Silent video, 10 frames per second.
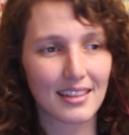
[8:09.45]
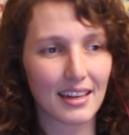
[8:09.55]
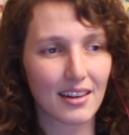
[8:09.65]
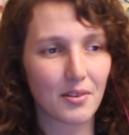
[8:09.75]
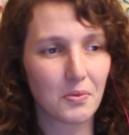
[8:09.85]

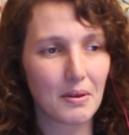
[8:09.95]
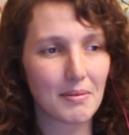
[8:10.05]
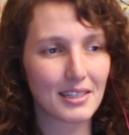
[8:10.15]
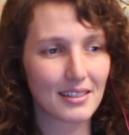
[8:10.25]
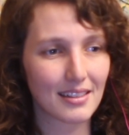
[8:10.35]
Like,
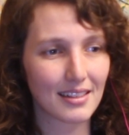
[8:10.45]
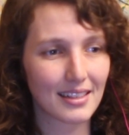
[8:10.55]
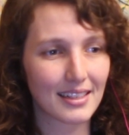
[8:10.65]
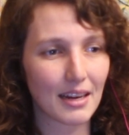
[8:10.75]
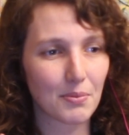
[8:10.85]

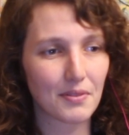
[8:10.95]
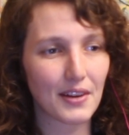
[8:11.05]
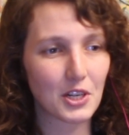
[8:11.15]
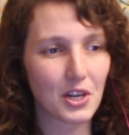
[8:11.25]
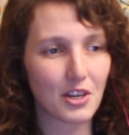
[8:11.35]
women get
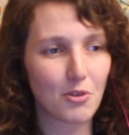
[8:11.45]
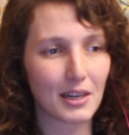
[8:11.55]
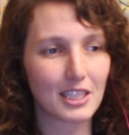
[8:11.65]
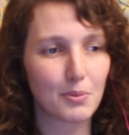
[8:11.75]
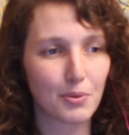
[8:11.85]
revenge on you
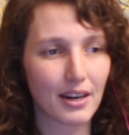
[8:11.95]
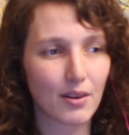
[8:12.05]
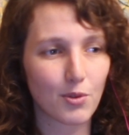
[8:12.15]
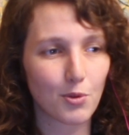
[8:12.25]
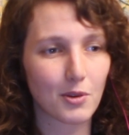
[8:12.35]
by
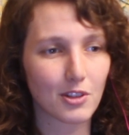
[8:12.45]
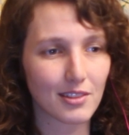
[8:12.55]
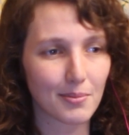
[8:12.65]
spreading rumors,